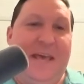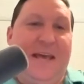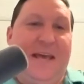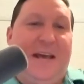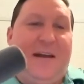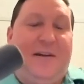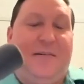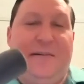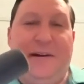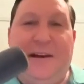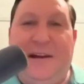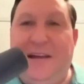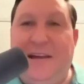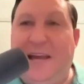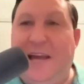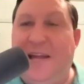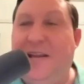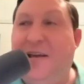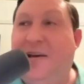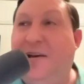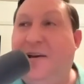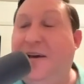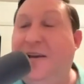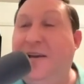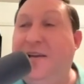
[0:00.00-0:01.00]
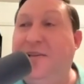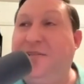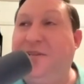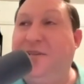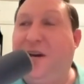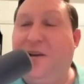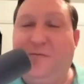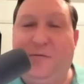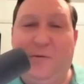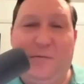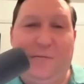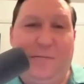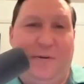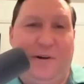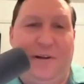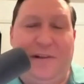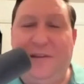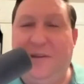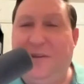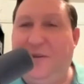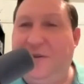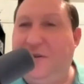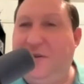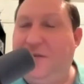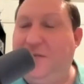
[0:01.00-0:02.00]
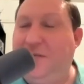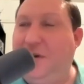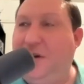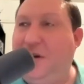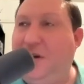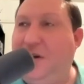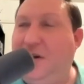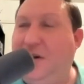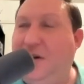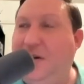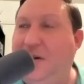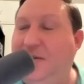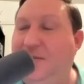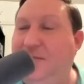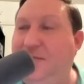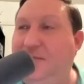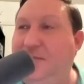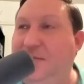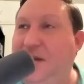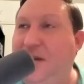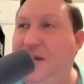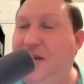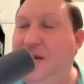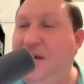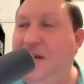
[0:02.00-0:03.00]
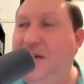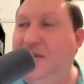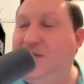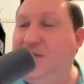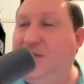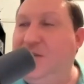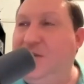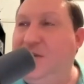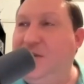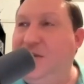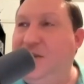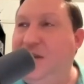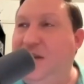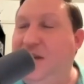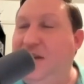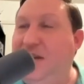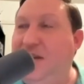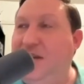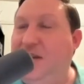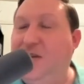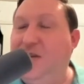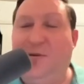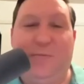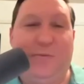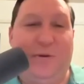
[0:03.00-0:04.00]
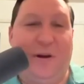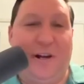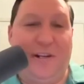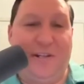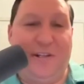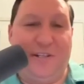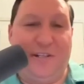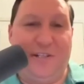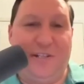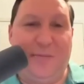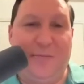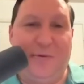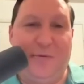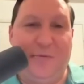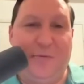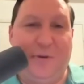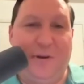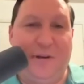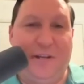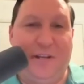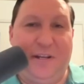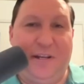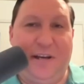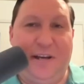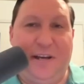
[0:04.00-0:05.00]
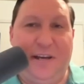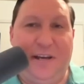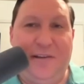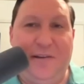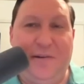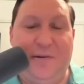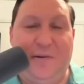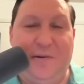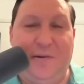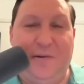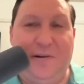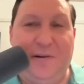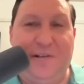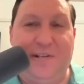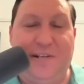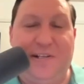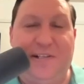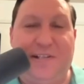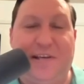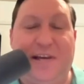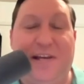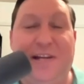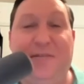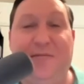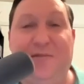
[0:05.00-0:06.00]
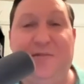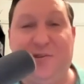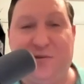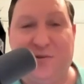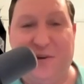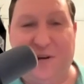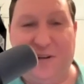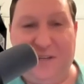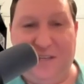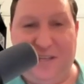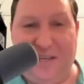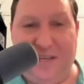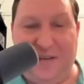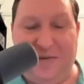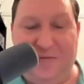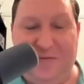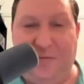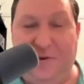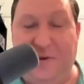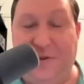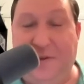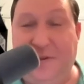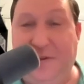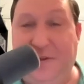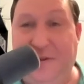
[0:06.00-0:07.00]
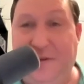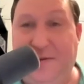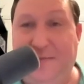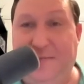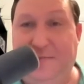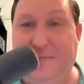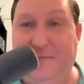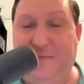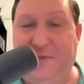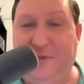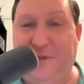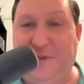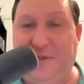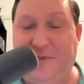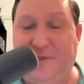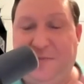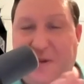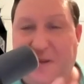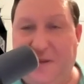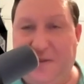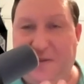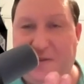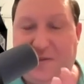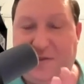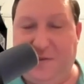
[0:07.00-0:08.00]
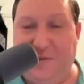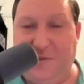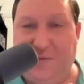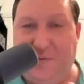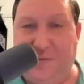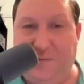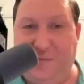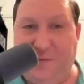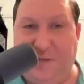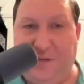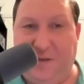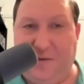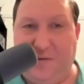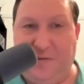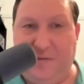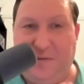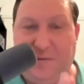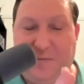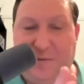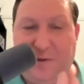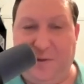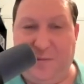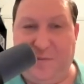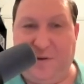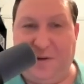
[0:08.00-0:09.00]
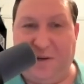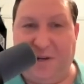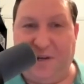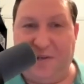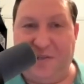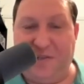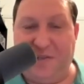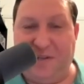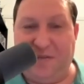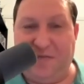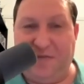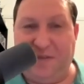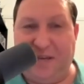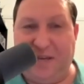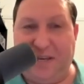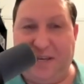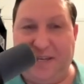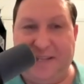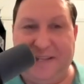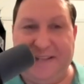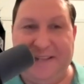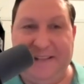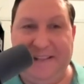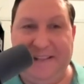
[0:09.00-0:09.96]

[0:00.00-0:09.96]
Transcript: All right. And now, and aside from William, so any other projects you've been working on, or just kind of just trying to get William just into, the pre-production of that?